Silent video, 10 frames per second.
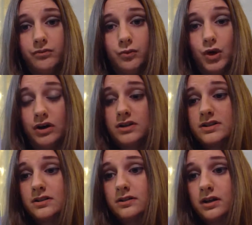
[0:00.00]

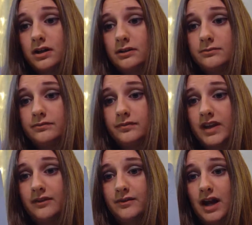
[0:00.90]
works.
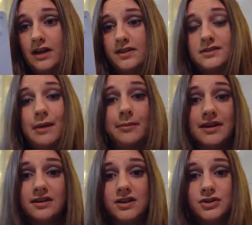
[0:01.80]
If not, this might
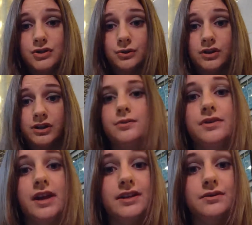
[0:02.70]
be an issue.
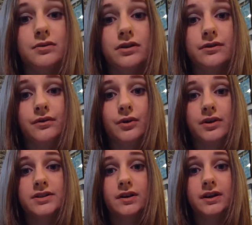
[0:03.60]
next we're going to
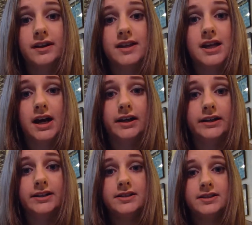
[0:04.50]
focus on the
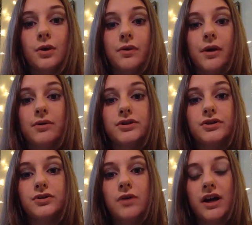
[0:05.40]
eyes. So there were
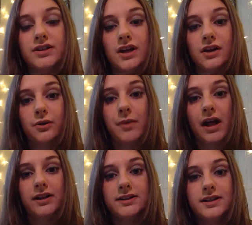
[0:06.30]
2 eyeshadow
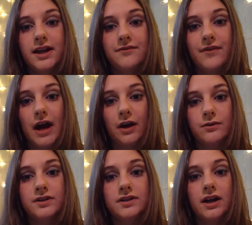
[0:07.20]
palettes that I
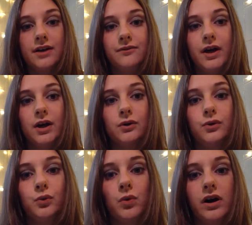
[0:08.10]
found. I
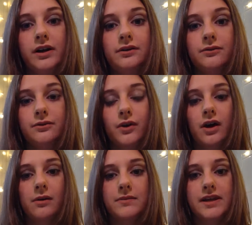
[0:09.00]
found one
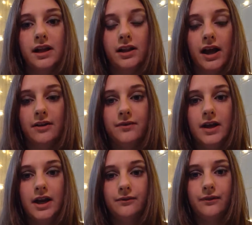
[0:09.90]
from e.l.f.
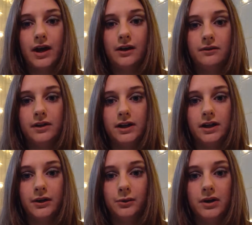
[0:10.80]
and I found
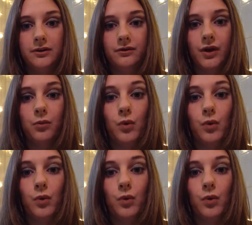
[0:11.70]
another one from